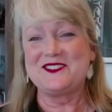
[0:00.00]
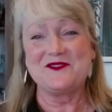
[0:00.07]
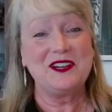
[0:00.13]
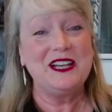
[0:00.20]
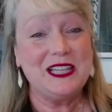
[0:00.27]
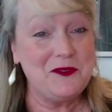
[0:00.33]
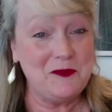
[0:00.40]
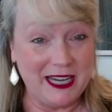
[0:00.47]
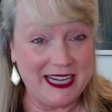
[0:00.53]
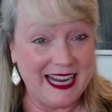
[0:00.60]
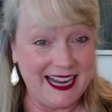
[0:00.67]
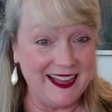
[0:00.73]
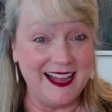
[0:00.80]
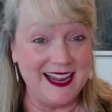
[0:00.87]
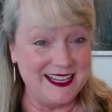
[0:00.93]
really what
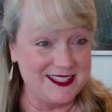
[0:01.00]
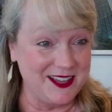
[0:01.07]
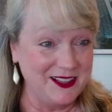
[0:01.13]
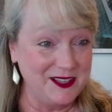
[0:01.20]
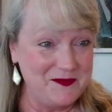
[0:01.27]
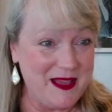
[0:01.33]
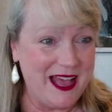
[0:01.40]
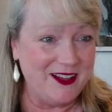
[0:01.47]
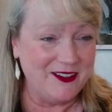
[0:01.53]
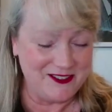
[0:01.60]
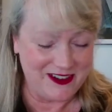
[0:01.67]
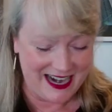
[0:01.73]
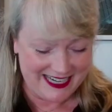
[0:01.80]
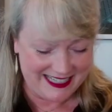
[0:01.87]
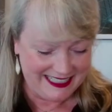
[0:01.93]
AI is all about,
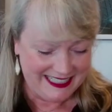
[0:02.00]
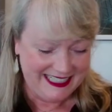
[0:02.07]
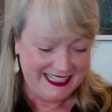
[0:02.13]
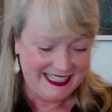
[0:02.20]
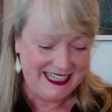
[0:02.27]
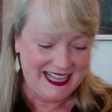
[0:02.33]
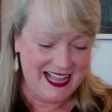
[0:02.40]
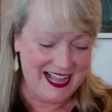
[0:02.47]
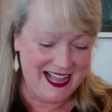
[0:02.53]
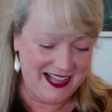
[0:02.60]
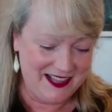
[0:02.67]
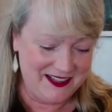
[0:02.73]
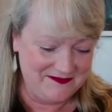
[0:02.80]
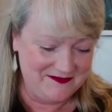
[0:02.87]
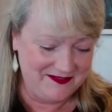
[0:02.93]
right?
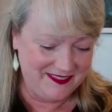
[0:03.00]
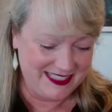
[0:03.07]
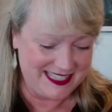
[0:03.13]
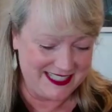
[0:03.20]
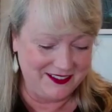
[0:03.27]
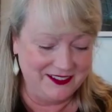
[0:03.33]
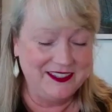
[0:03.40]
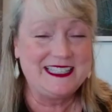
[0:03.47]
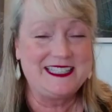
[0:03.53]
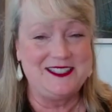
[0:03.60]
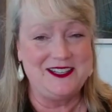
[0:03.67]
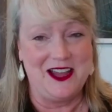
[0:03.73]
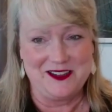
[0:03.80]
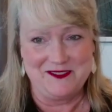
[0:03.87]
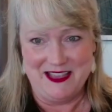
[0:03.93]
So let's
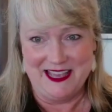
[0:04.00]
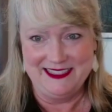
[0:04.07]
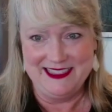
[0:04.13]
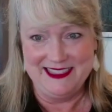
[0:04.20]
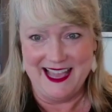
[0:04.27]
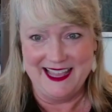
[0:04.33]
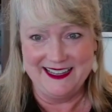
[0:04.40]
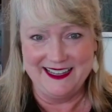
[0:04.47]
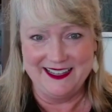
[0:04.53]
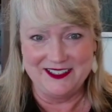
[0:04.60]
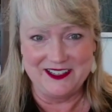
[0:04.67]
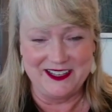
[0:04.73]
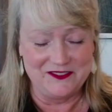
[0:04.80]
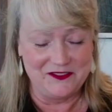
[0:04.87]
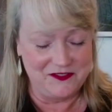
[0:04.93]
talk about that.
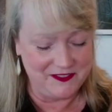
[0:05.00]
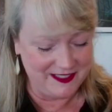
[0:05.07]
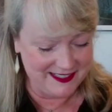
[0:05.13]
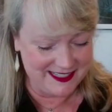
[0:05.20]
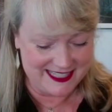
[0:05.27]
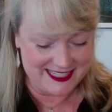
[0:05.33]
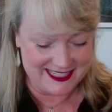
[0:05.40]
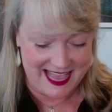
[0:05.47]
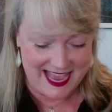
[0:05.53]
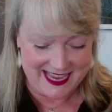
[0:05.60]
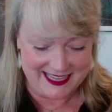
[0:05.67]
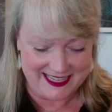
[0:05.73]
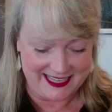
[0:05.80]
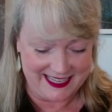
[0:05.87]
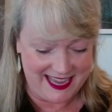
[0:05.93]
It feels
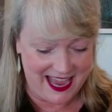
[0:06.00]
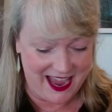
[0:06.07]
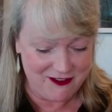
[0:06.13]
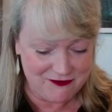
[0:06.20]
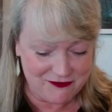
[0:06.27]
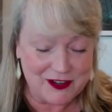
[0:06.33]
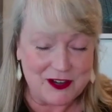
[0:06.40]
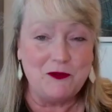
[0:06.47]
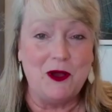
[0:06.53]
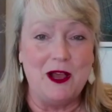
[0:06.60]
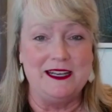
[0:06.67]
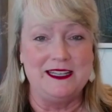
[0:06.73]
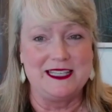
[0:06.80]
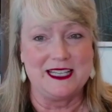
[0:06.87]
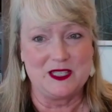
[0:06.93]
like
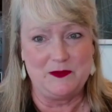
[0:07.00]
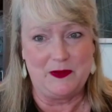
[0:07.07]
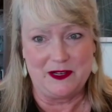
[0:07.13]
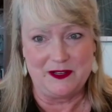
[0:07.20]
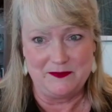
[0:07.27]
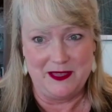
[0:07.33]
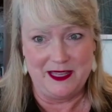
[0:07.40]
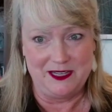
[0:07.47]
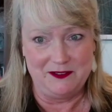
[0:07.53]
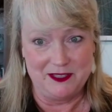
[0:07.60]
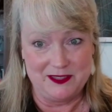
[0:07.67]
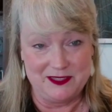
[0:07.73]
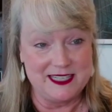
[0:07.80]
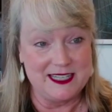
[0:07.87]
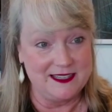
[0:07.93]
everyone is experimenting
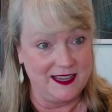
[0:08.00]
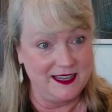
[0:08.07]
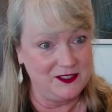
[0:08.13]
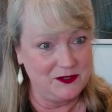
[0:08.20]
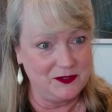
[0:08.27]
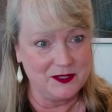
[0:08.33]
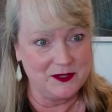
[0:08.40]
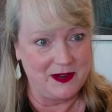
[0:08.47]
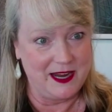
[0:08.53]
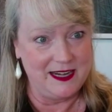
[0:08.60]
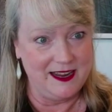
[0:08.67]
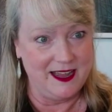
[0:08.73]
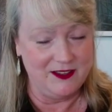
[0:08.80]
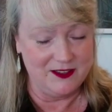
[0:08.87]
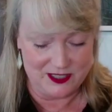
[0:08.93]
with design tools right
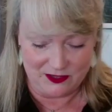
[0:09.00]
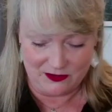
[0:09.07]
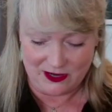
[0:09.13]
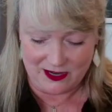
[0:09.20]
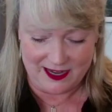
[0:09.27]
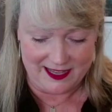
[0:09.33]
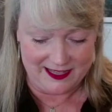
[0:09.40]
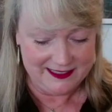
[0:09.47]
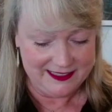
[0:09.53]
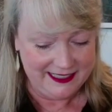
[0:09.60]
now. Sora,